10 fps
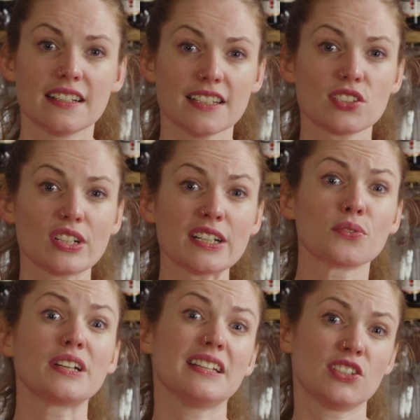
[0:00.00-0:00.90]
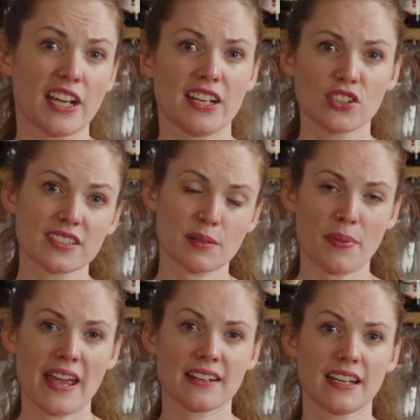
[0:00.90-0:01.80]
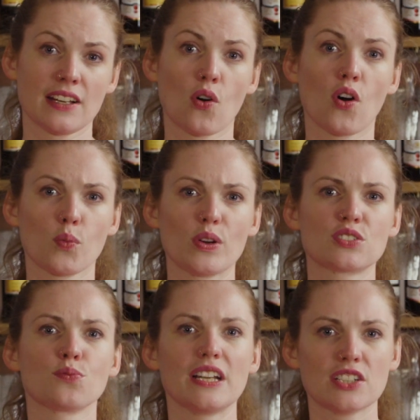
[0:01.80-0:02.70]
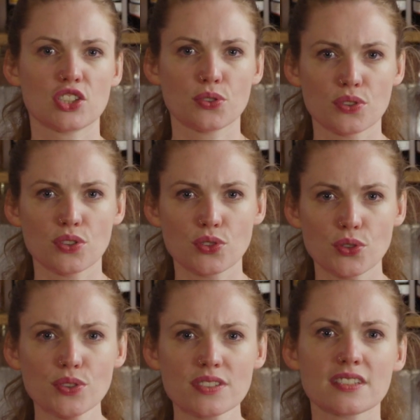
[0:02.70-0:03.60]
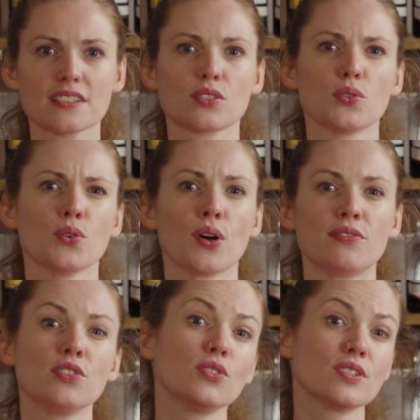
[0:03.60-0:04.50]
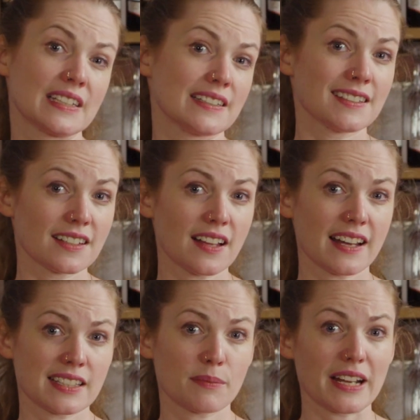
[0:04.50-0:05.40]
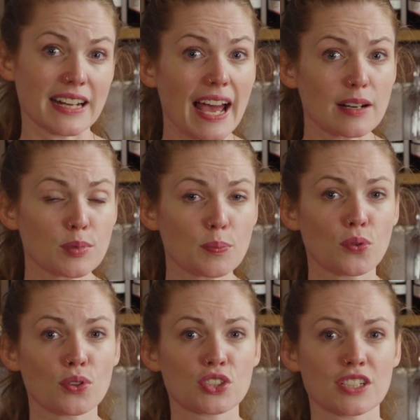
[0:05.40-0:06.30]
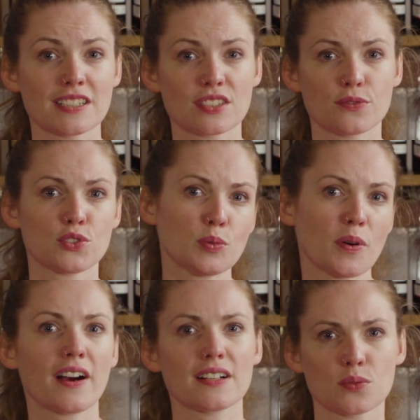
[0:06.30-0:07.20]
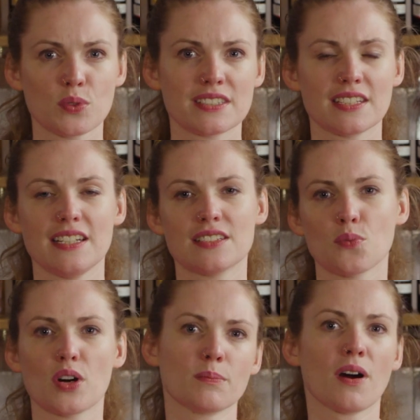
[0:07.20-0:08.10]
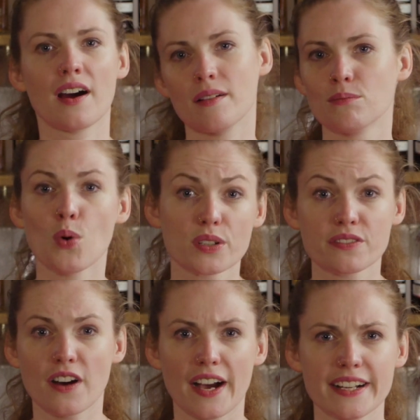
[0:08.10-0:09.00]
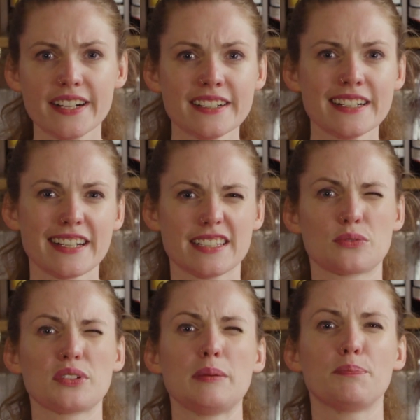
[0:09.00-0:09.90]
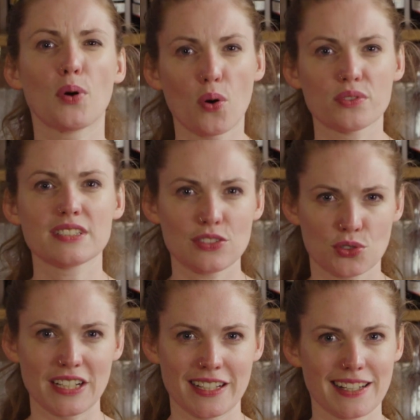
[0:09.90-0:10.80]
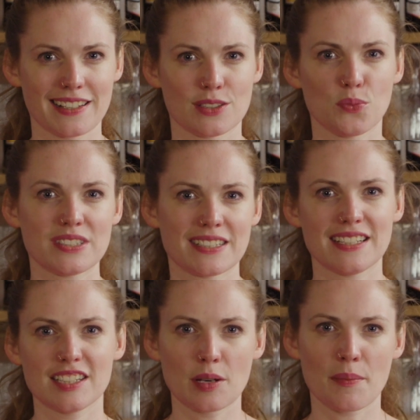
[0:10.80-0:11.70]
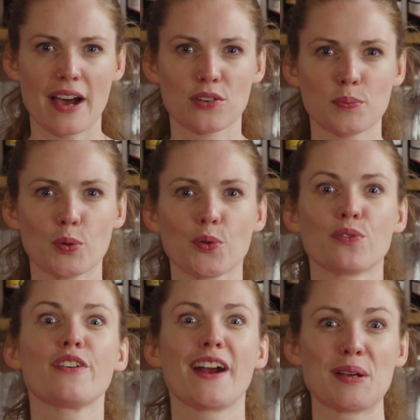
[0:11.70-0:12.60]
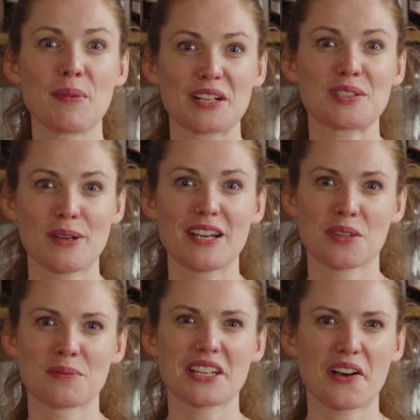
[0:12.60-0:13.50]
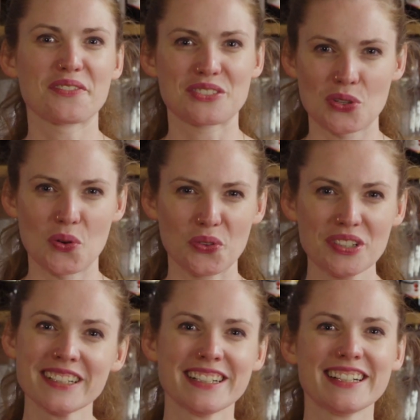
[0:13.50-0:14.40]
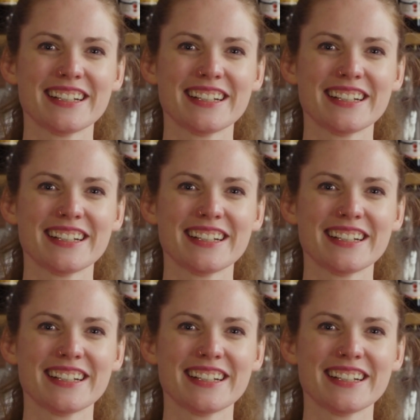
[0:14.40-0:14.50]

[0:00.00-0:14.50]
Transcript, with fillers: This drink really changes depending on which ratio you use, so if you do stick to the classic Manhattan proportions of two parts whiskey to one part modifier, it's a really ballsy drink as the whiskey and the Amaro both very much make themselves known.